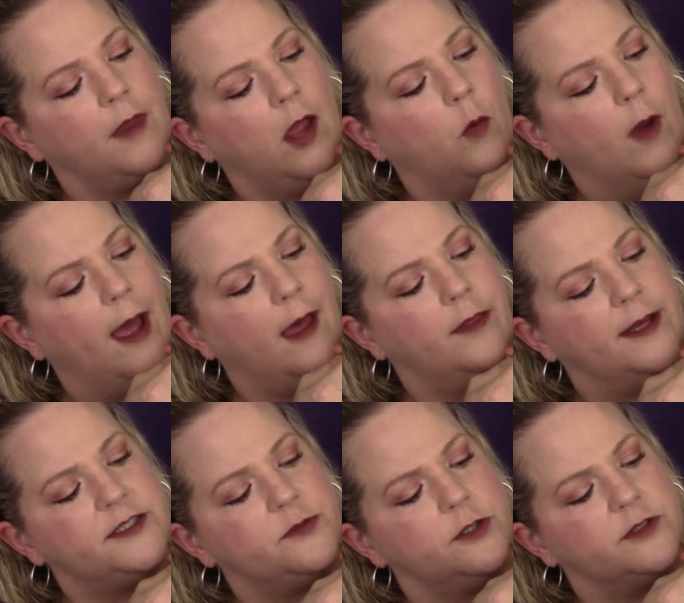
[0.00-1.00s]
Oh, wow,
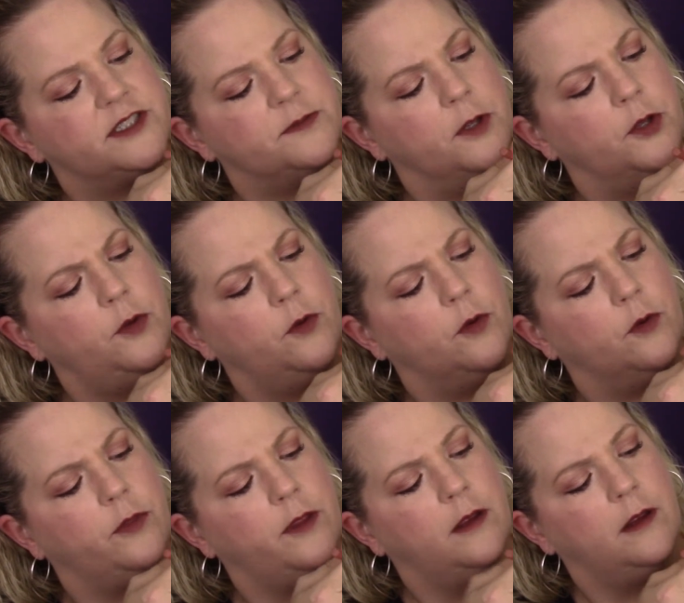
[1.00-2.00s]
that's real
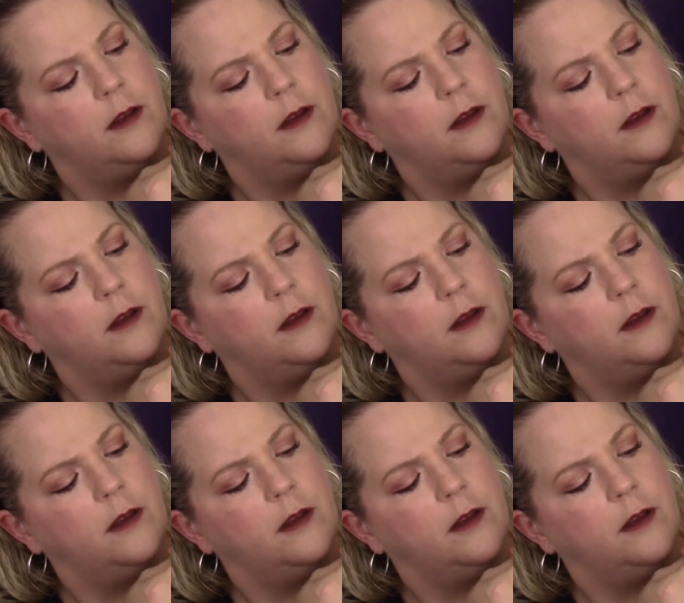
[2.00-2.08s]
smooth.